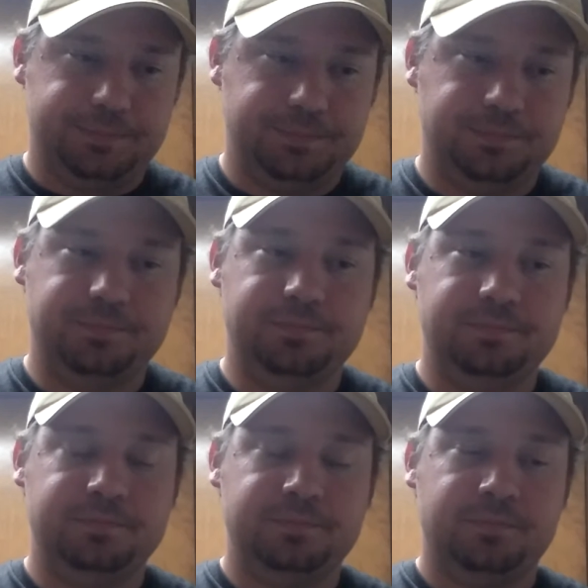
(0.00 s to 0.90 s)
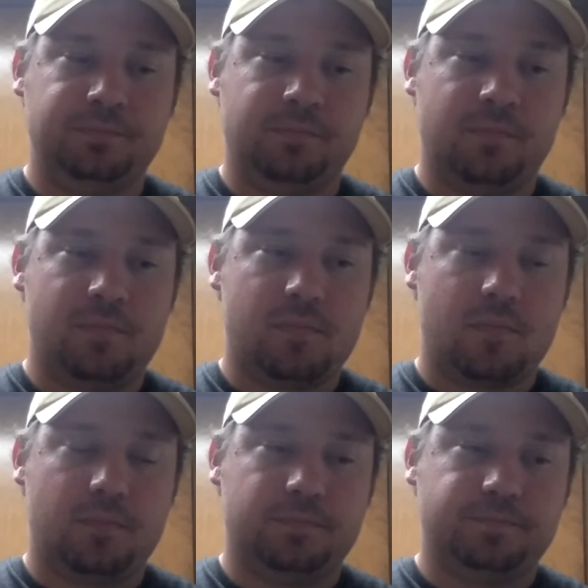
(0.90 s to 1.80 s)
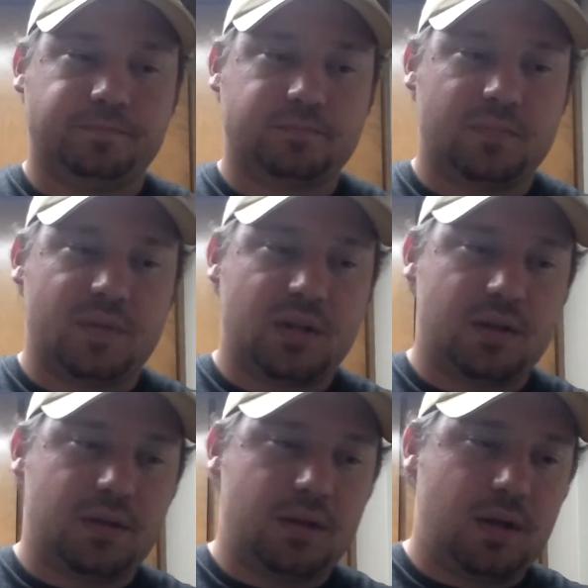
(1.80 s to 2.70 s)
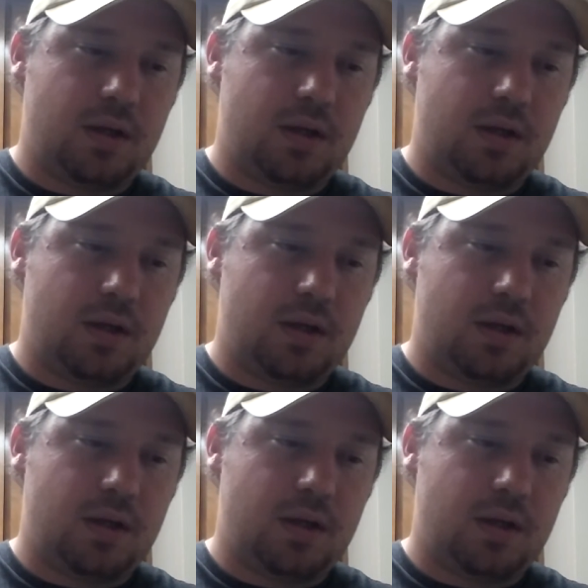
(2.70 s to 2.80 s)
[no speech]